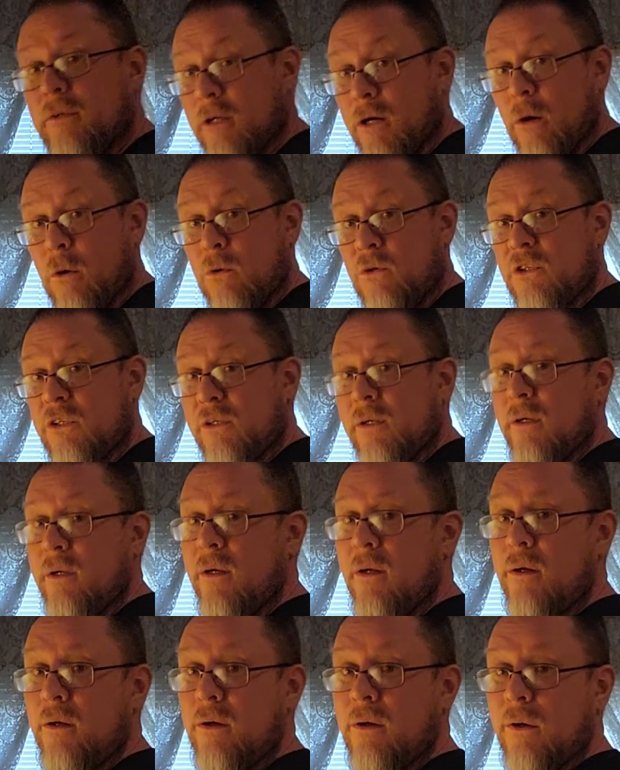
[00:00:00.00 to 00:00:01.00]
Ghost
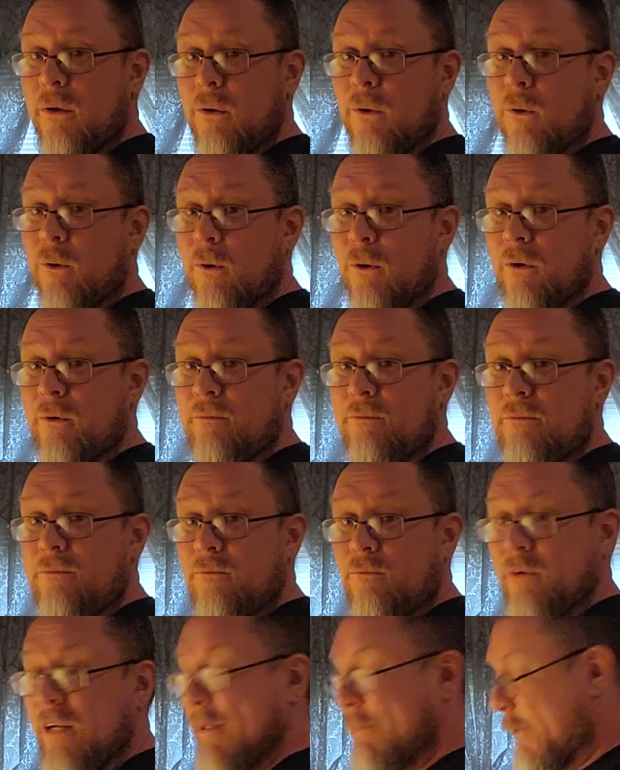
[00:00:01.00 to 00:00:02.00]
or
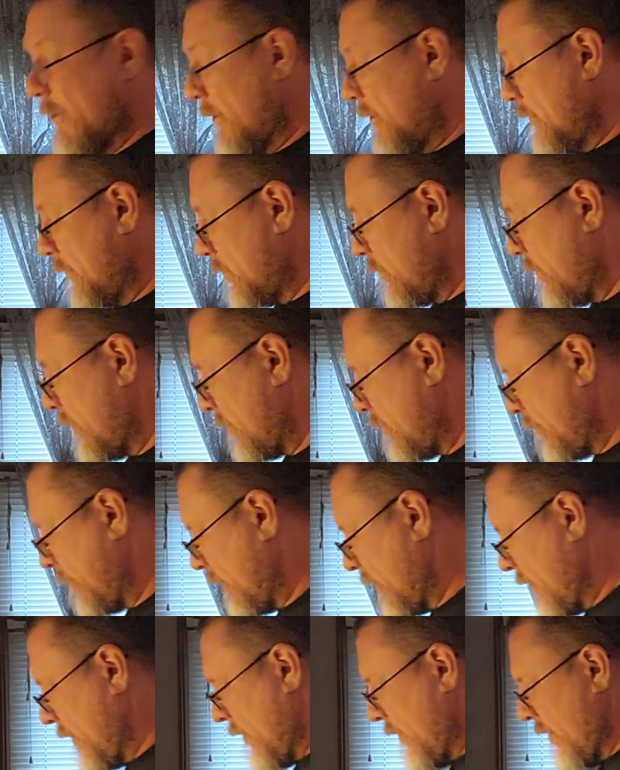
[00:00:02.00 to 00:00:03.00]
Reaper.
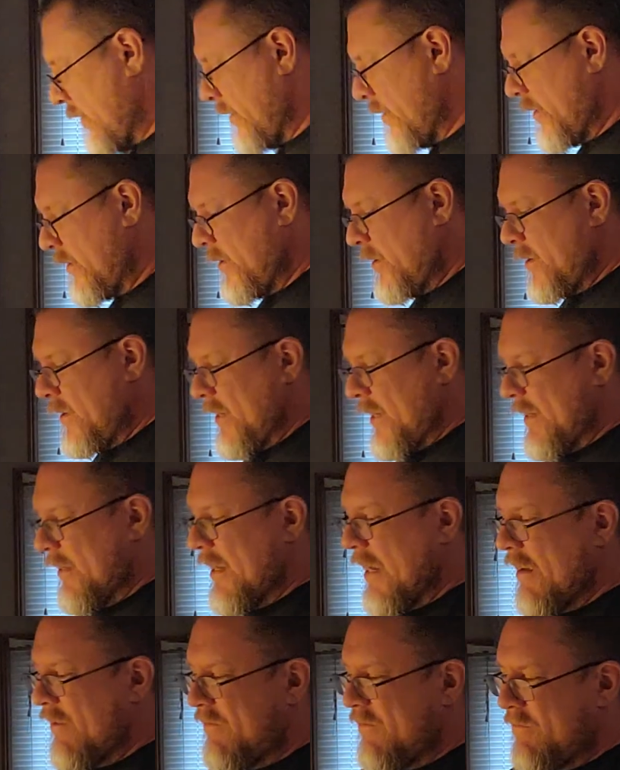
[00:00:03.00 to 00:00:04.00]
And
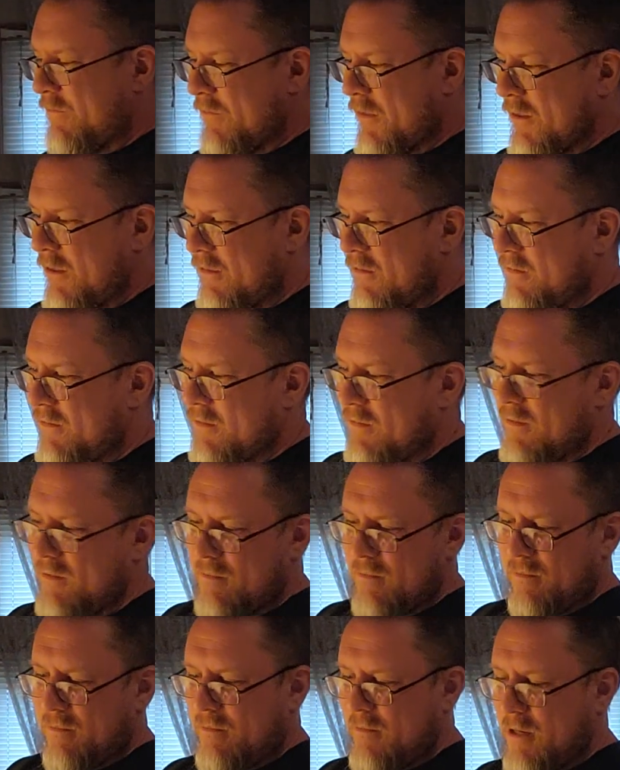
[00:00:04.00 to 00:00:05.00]

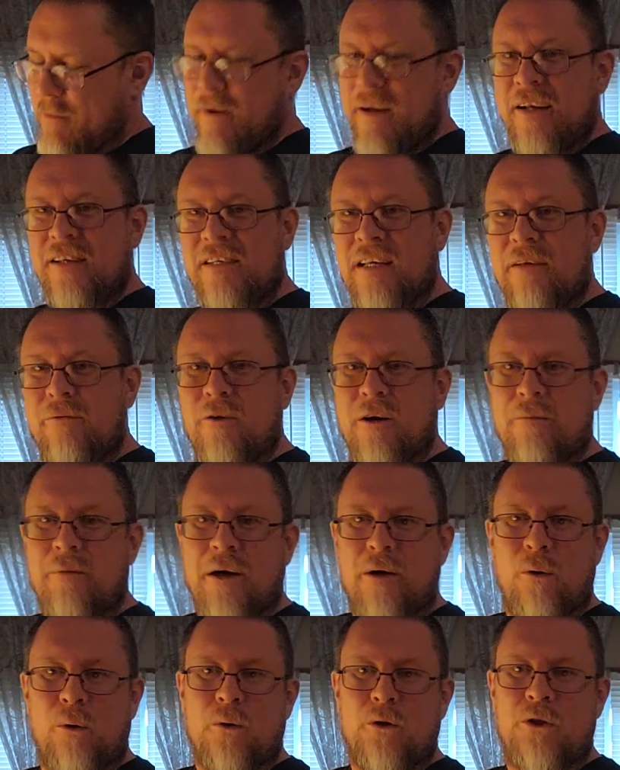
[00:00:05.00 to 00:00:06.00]
you might have seen one of my
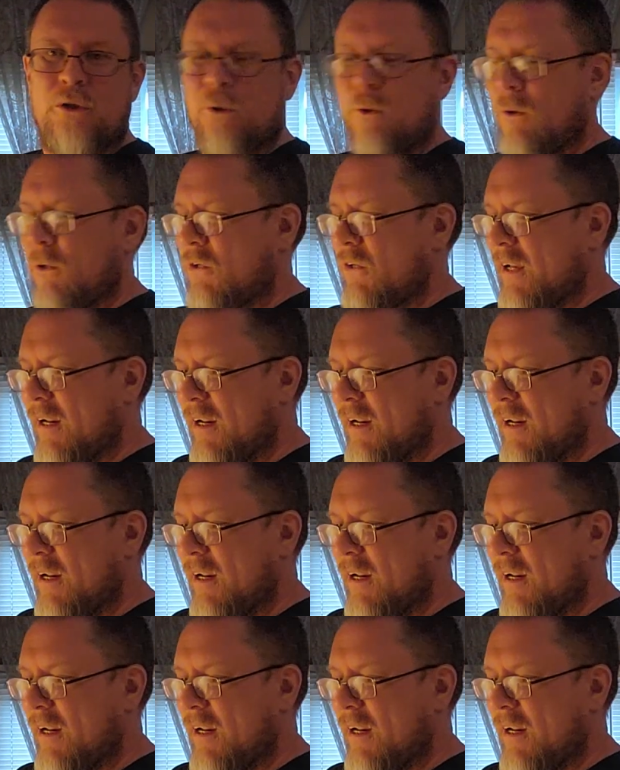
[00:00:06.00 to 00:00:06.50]
old shorts, I